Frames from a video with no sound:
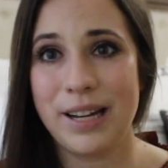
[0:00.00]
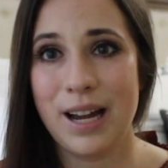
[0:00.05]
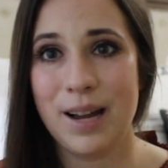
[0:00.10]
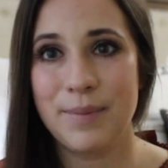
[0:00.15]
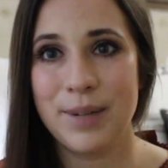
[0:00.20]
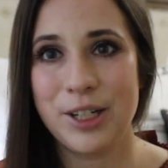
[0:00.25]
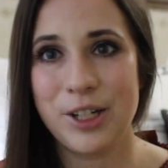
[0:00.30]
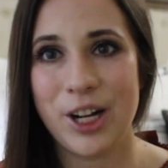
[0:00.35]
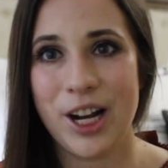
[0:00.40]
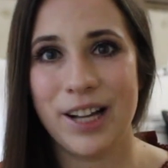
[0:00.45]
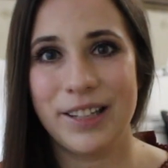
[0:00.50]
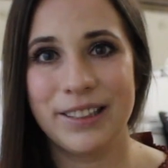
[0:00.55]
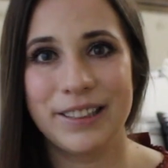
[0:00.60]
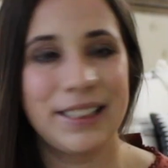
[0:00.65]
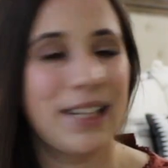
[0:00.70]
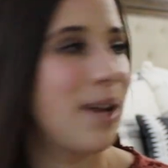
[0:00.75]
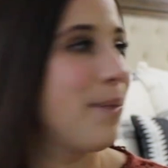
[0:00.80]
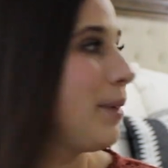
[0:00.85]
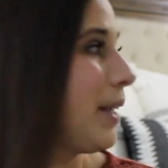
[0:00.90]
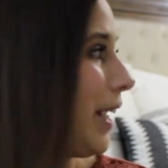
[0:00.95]
now my child
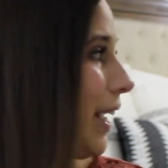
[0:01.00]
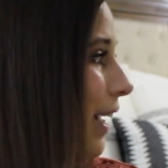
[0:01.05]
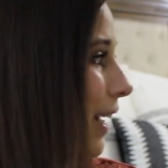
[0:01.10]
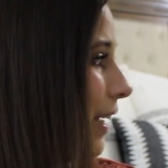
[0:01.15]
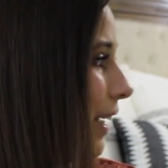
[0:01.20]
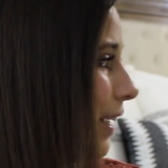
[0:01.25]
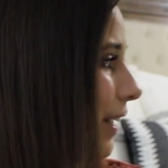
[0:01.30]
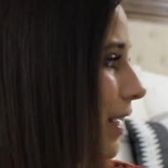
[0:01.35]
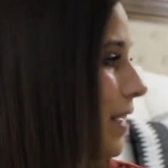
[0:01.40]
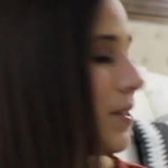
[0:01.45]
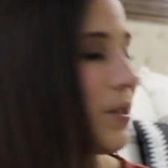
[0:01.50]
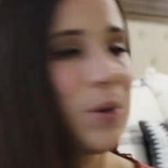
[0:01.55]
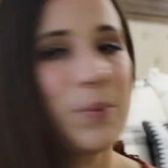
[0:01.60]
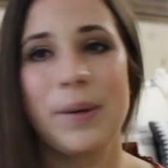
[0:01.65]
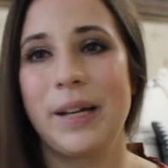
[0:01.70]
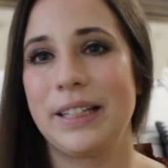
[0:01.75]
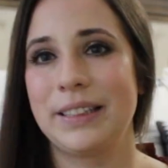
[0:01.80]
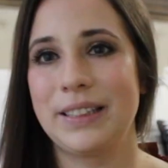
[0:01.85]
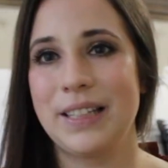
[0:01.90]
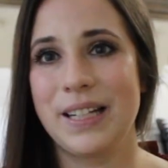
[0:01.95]
is coming in and he has no
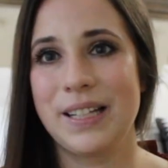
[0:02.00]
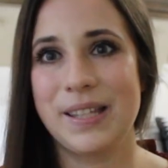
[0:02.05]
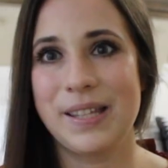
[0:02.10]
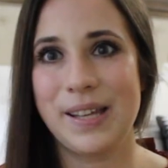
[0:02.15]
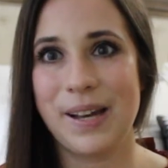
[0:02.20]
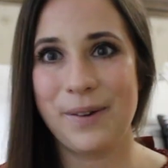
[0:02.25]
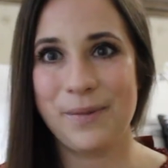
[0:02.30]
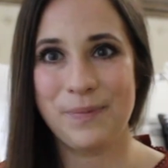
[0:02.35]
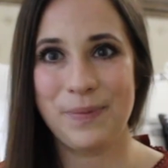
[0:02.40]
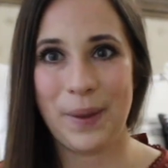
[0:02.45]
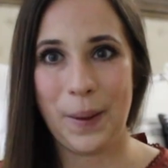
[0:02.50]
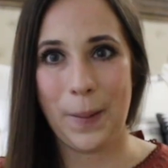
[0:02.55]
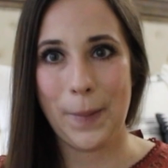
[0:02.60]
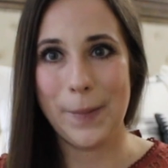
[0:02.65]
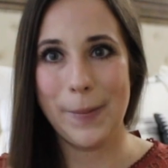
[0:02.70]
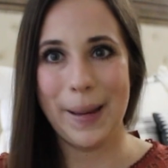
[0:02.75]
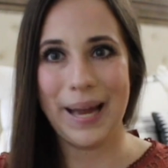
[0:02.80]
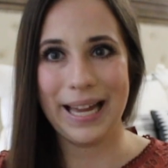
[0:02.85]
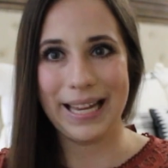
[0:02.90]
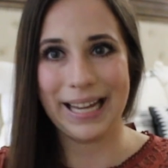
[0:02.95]
pants on. So
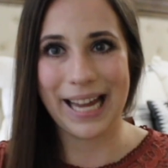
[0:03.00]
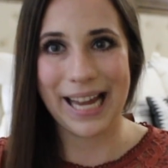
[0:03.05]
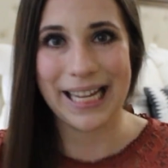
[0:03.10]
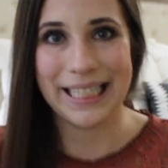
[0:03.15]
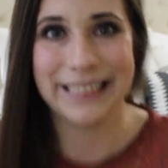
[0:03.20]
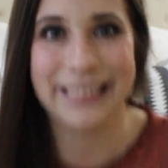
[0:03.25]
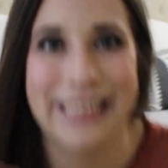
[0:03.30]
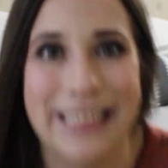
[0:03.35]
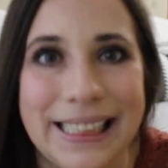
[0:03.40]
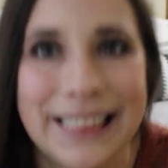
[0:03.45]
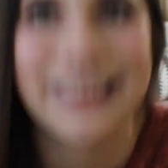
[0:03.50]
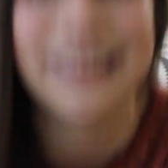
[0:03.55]
bye guys.